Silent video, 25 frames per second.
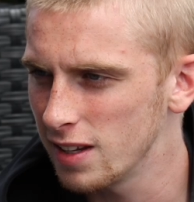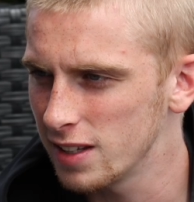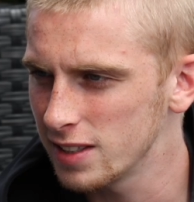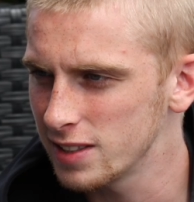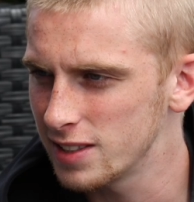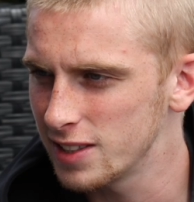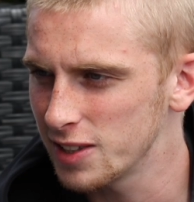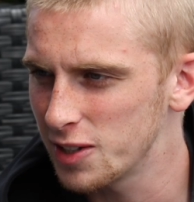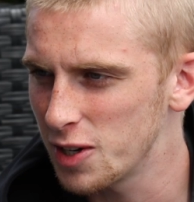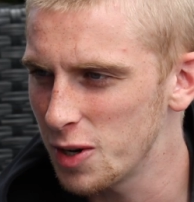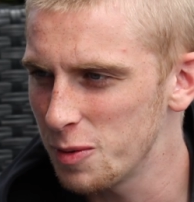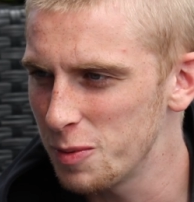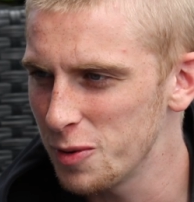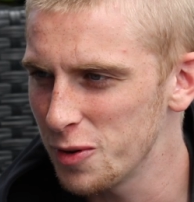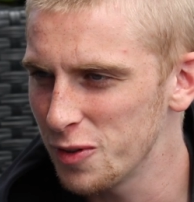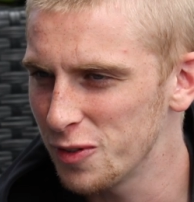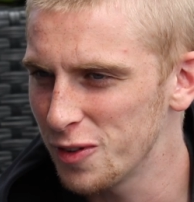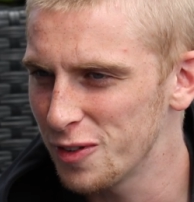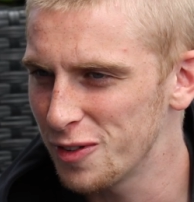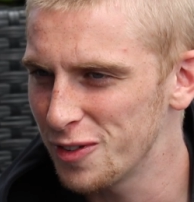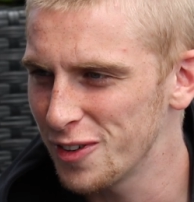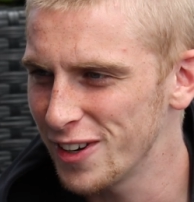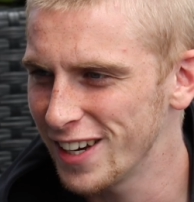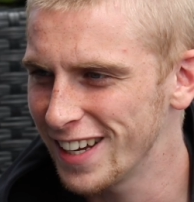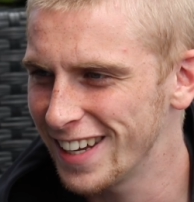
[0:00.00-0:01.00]
thanks to Copy with
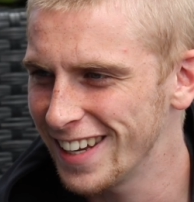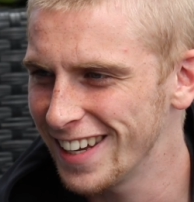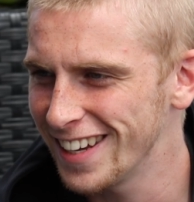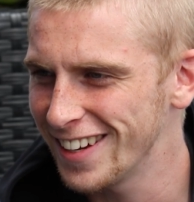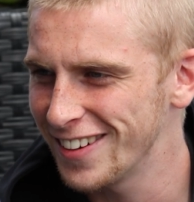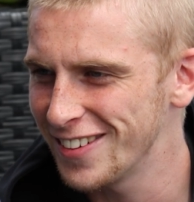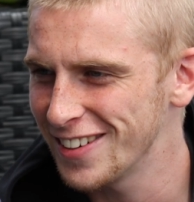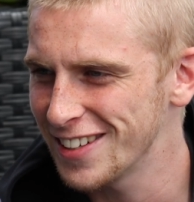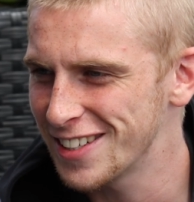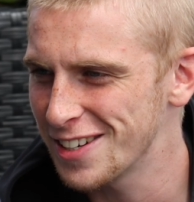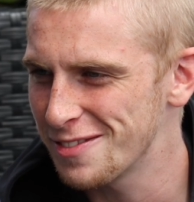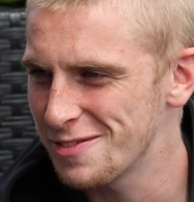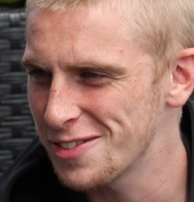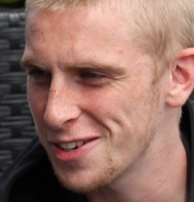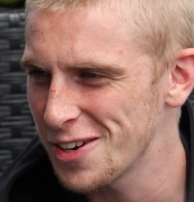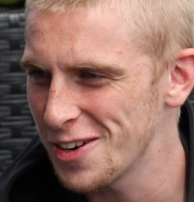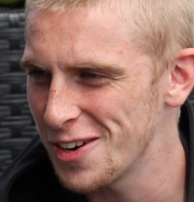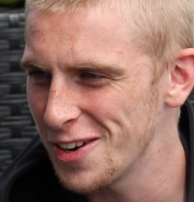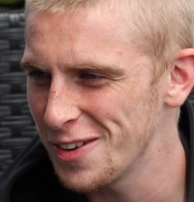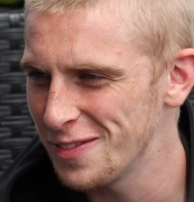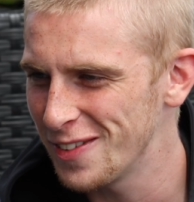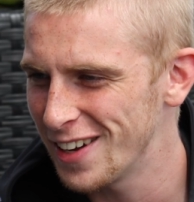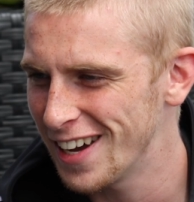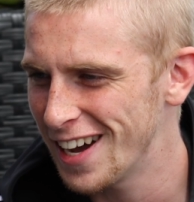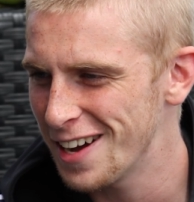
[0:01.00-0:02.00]
a free kick which I'm sure
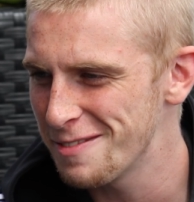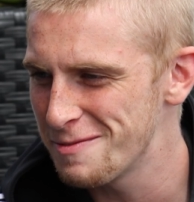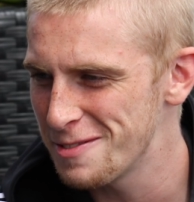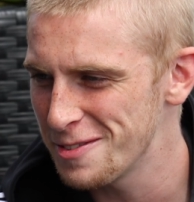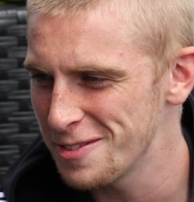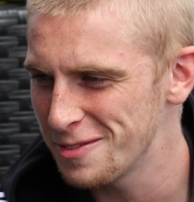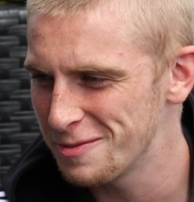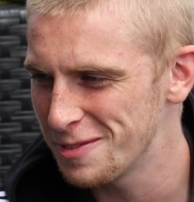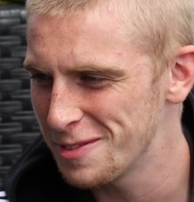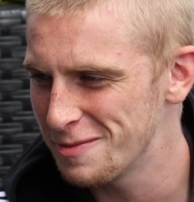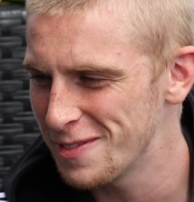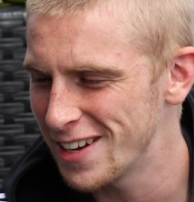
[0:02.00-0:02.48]
he'll be happy with me